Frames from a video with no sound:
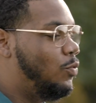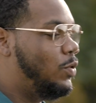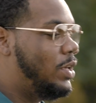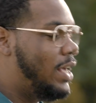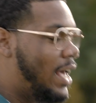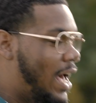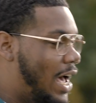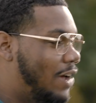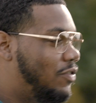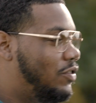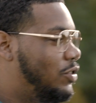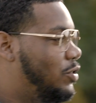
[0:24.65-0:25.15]
we
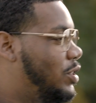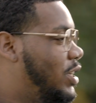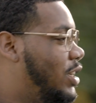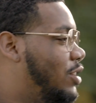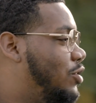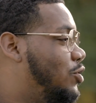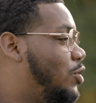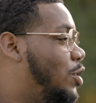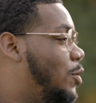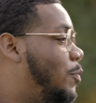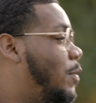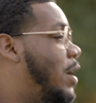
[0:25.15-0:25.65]
have to get
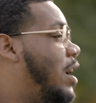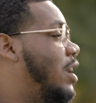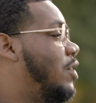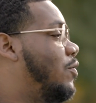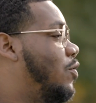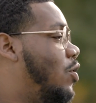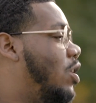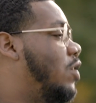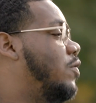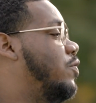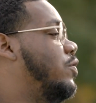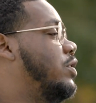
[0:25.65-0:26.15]
Trump out of
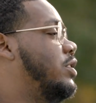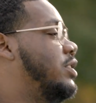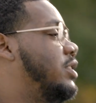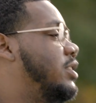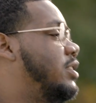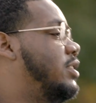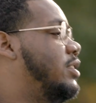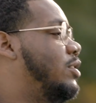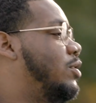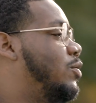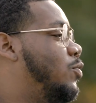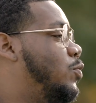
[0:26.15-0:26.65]

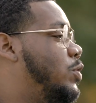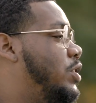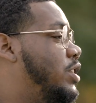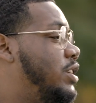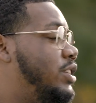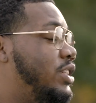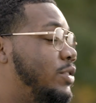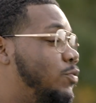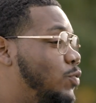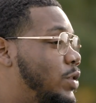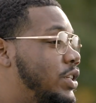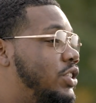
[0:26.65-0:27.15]
office.
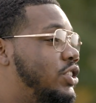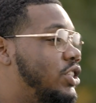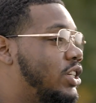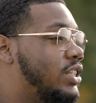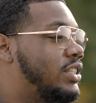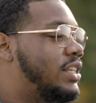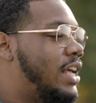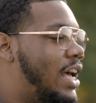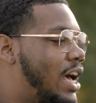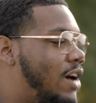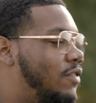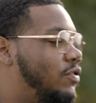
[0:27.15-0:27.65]
We just
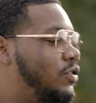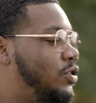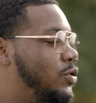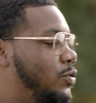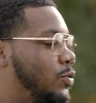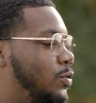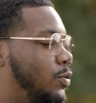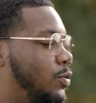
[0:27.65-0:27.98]
have to.